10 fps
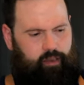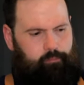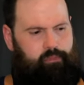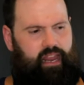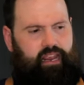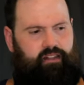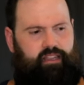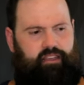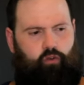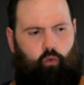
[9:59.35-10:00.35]

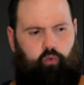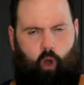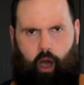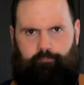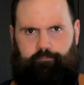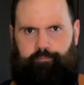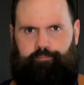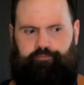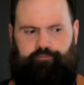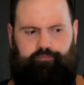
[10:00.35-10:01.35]
immediately the rum
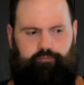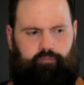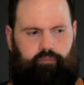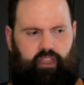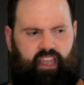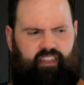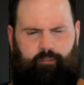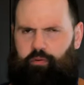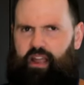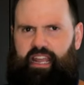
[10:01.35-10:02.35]
and
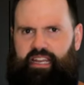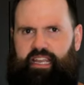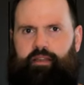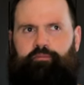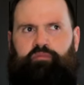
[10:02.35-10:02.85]
the brandy